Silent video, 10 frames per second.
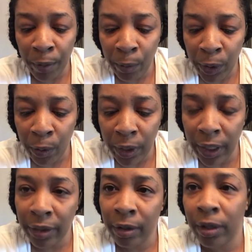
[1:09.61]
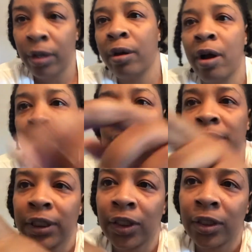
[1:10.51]
But we're going to get the
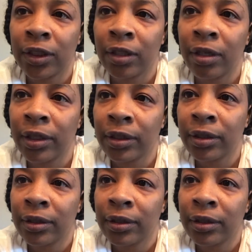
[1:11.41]
conversation started.